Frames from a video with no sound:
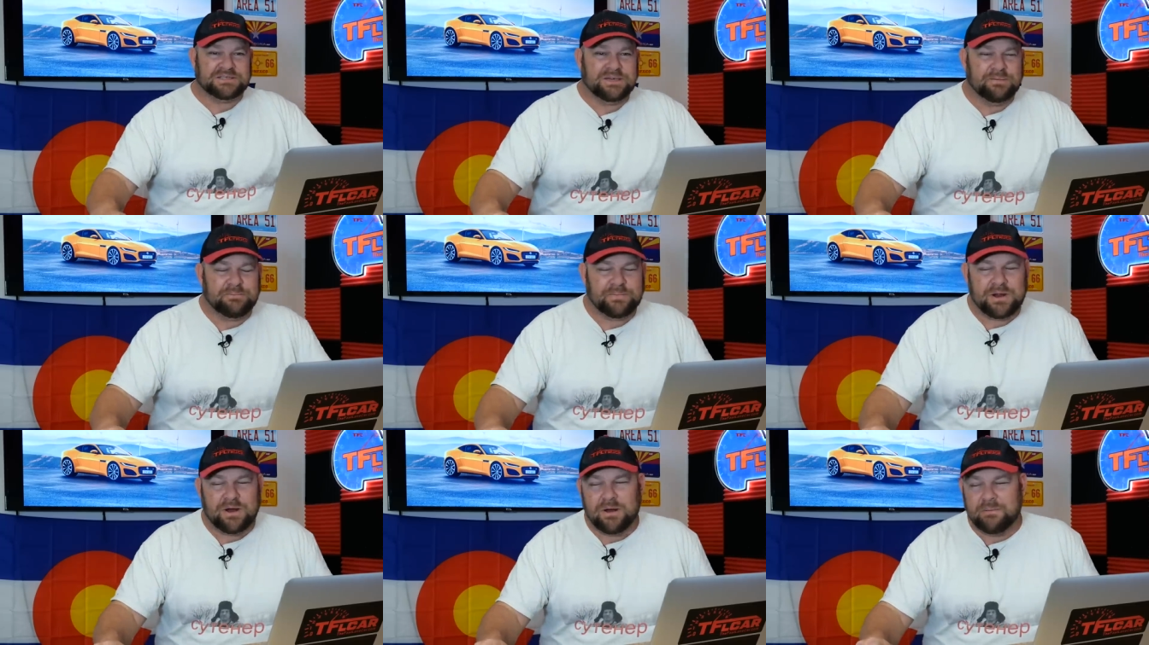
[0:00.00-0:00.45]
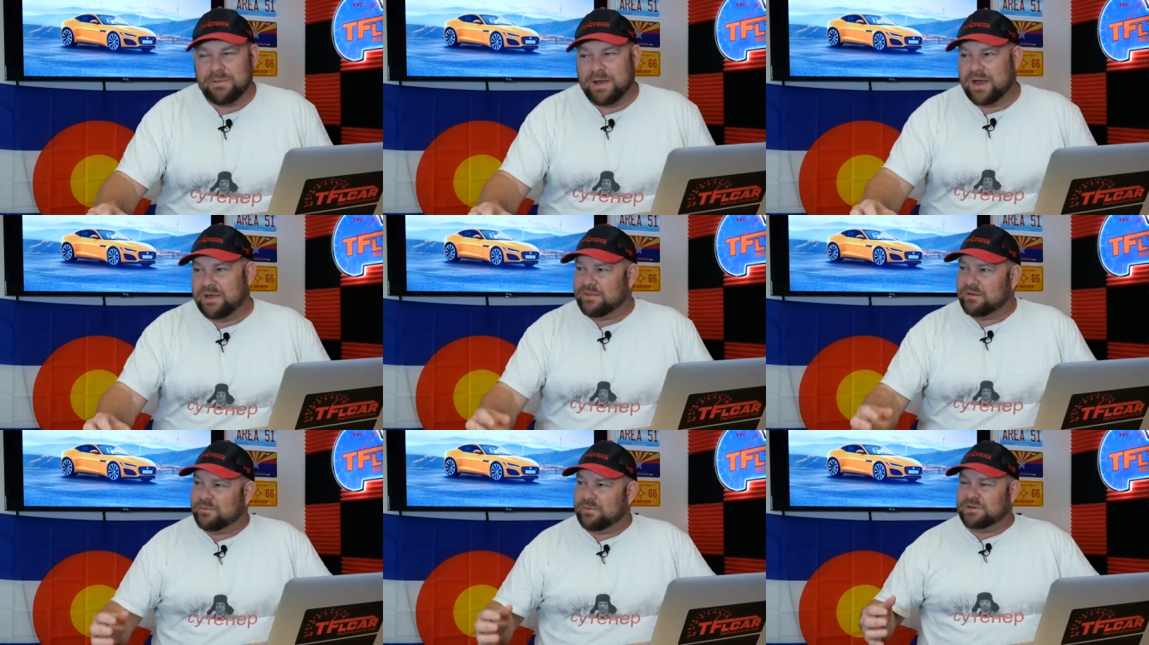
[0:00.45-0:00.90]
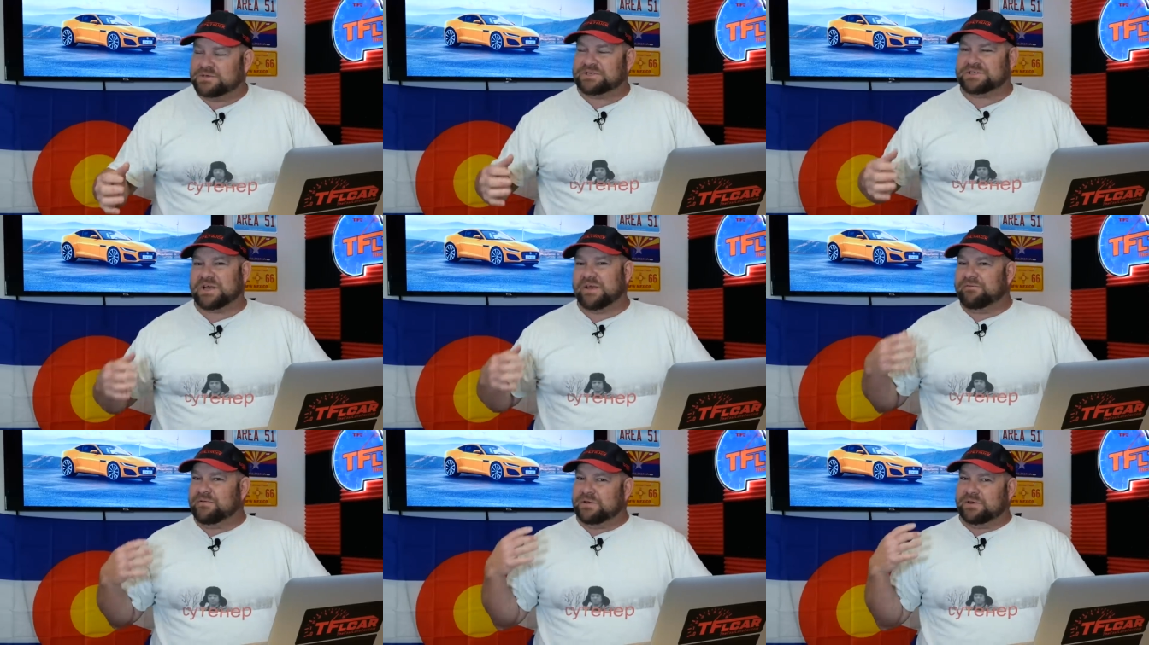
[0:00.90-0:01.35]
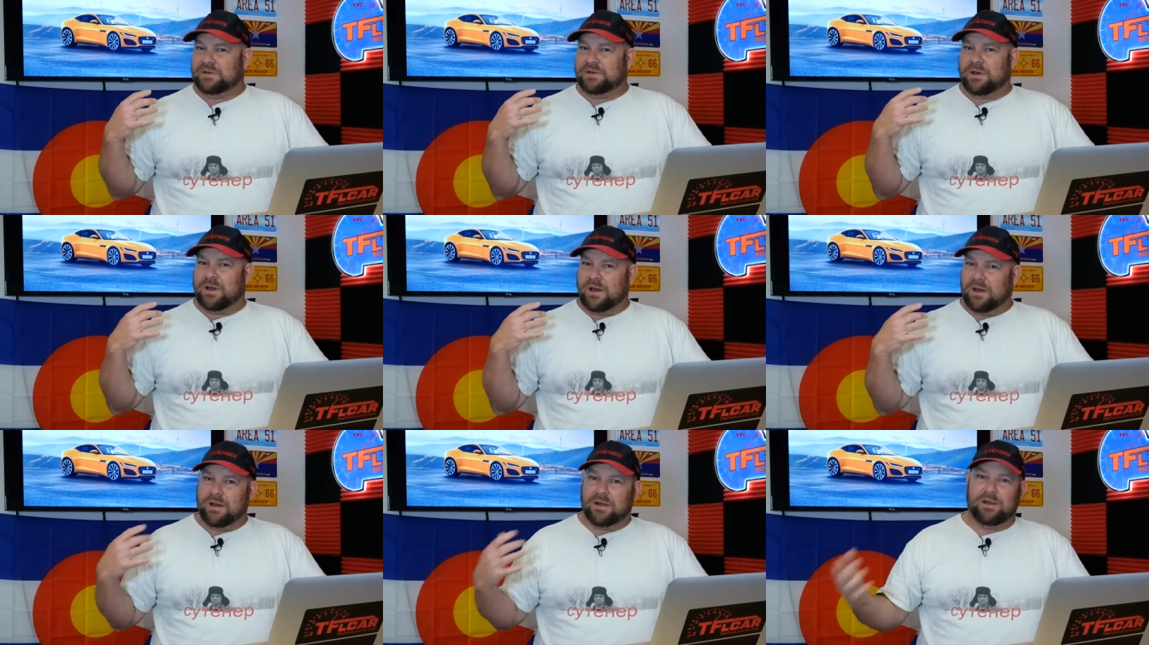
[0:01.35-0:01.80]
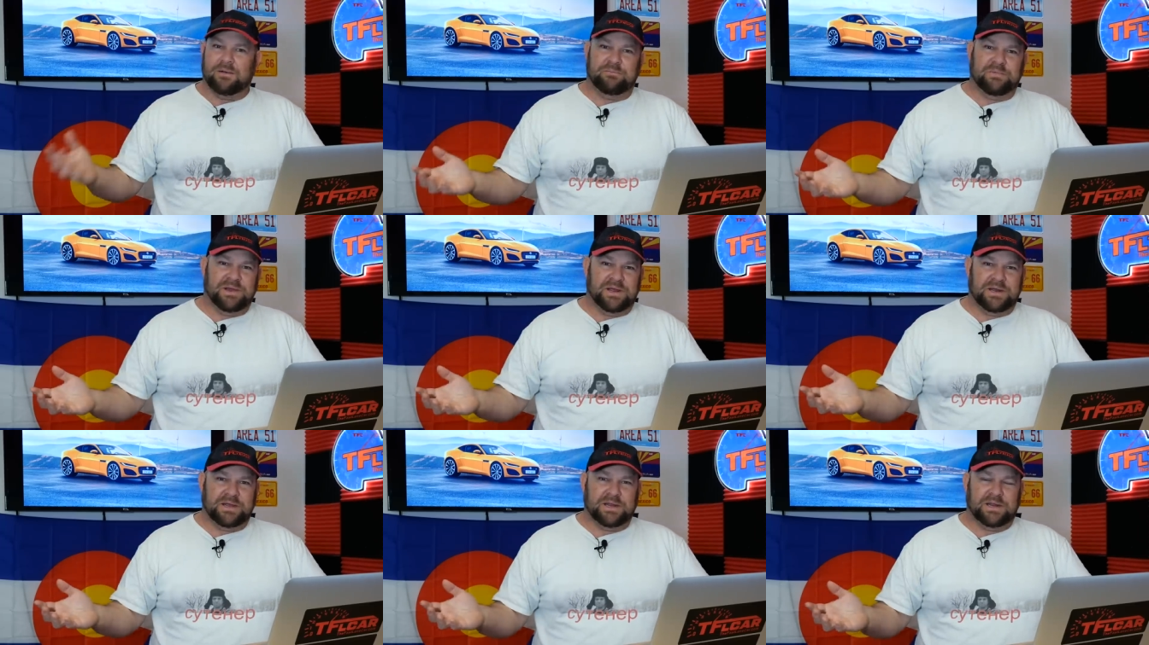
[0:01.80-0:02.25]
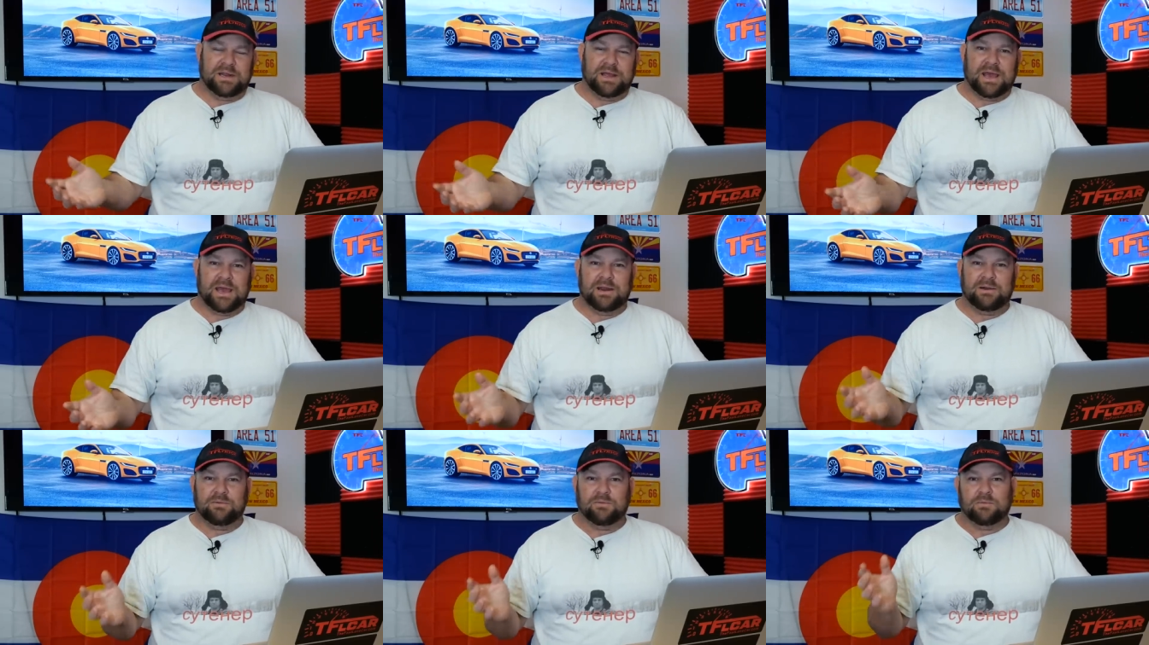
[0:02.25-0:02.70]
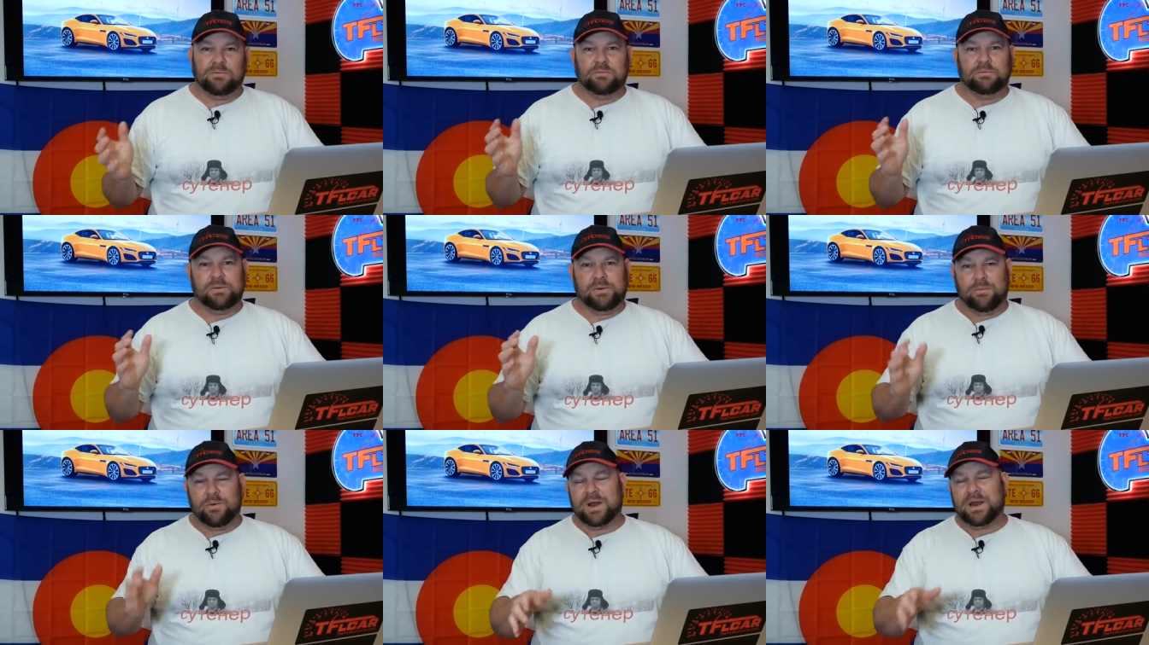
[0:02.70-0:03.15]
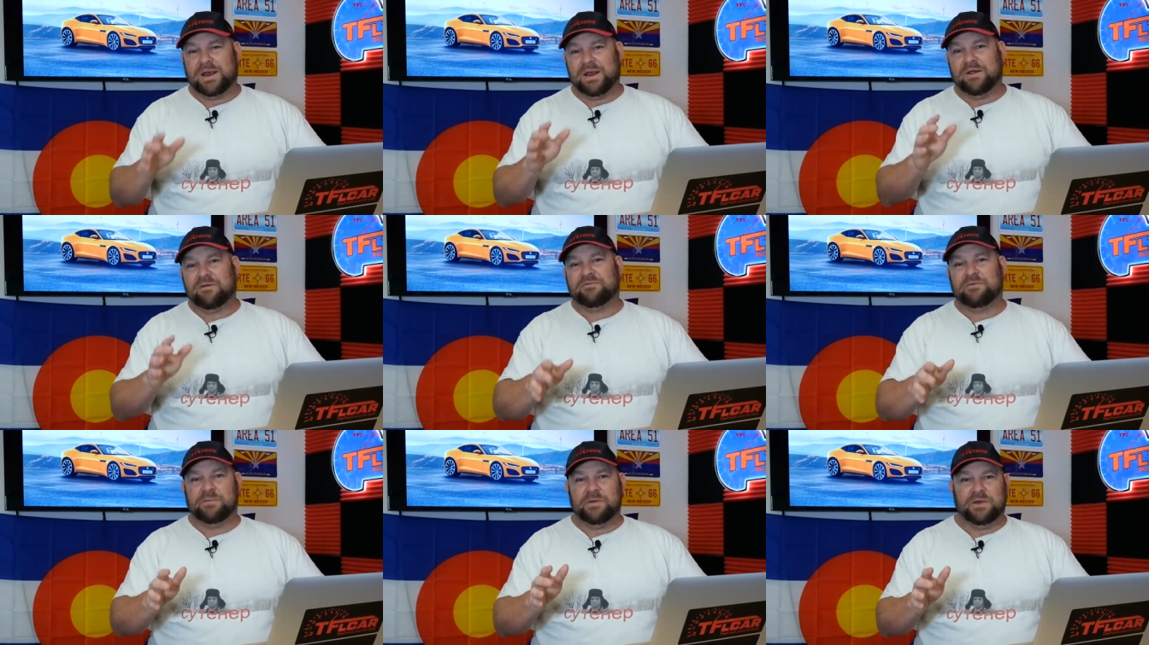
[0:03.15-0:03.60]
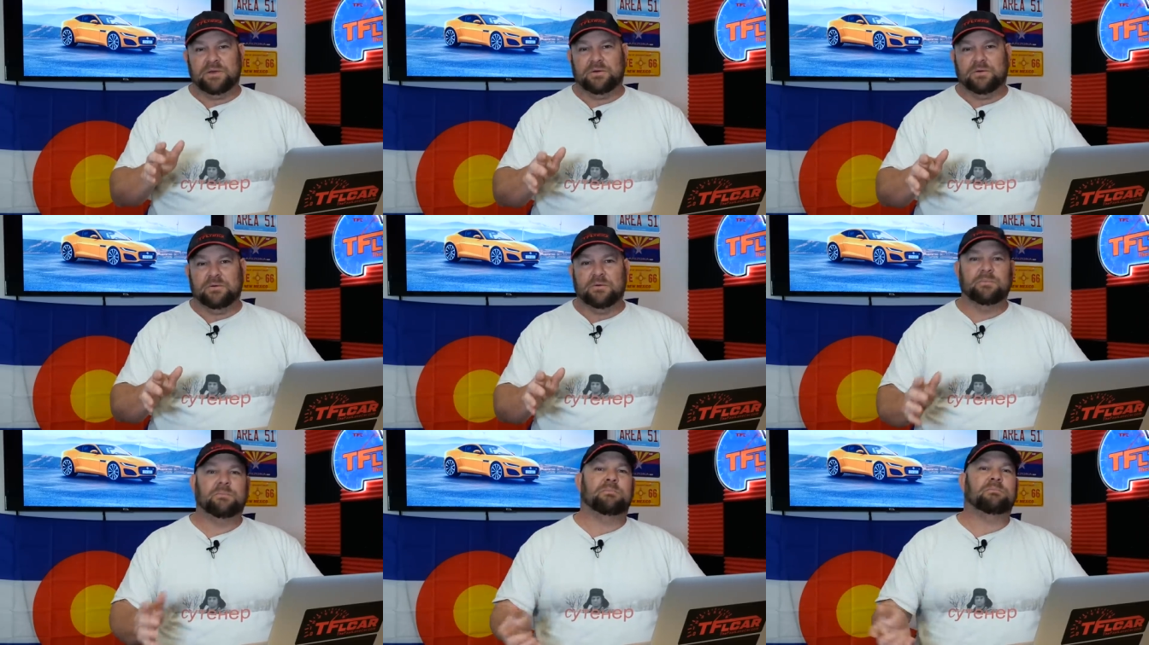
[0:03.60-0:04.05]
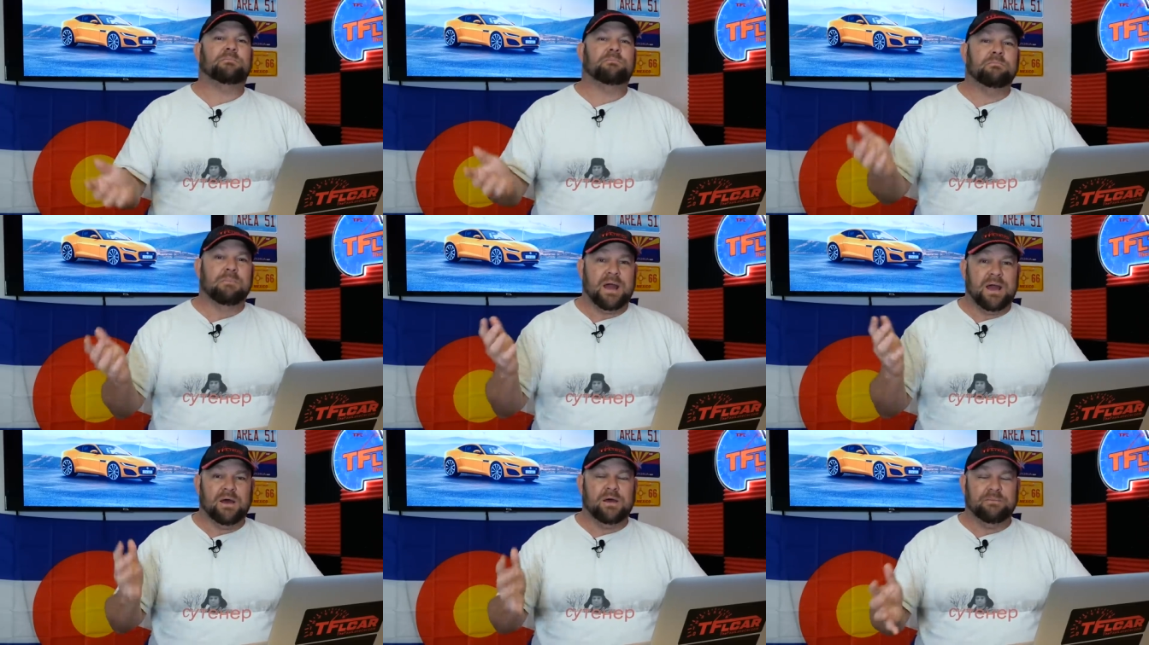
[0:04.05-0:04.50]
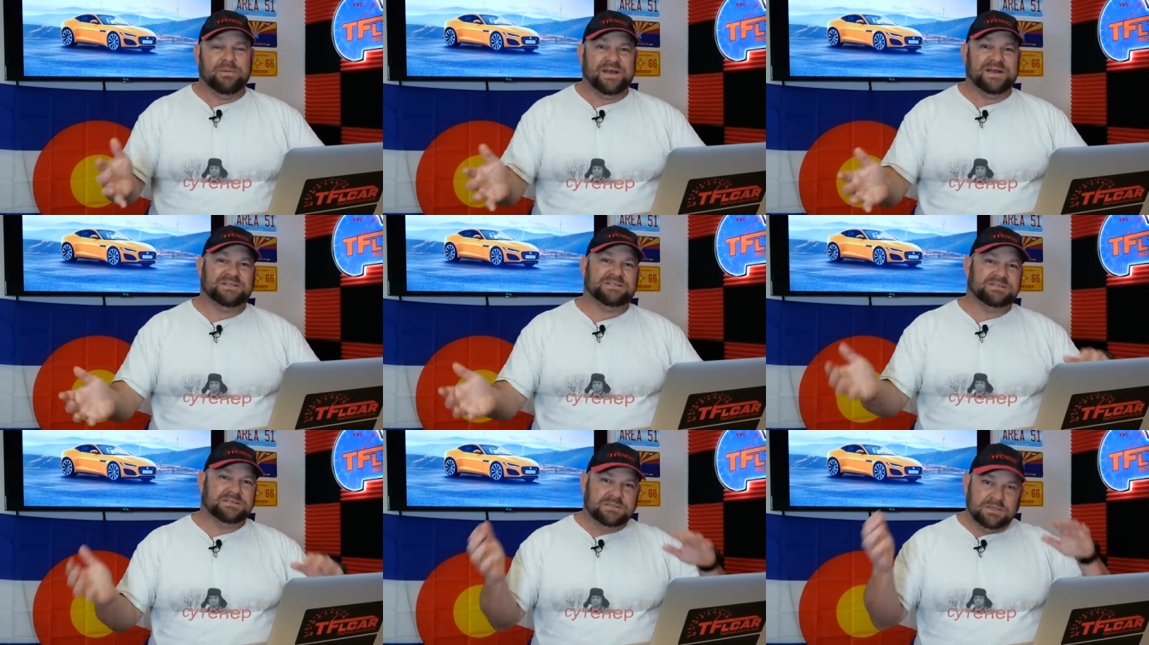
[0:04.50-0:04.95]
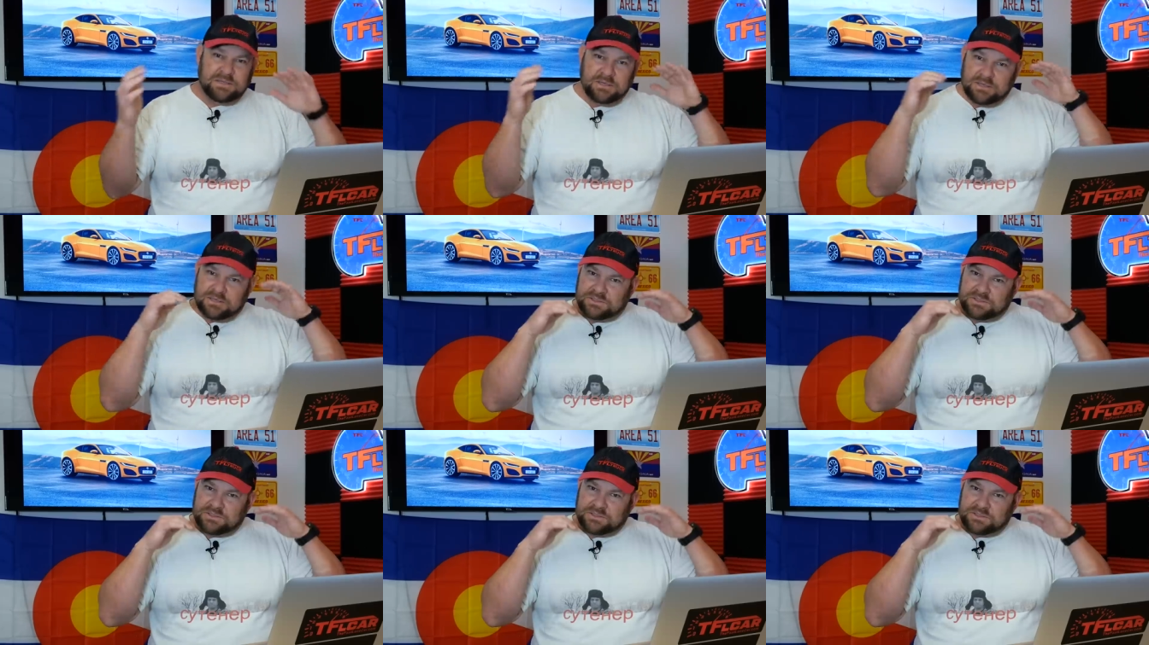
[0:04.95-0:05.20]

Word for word: And bear in mind that we're just giving our opinion, and we want to hear from you by all means.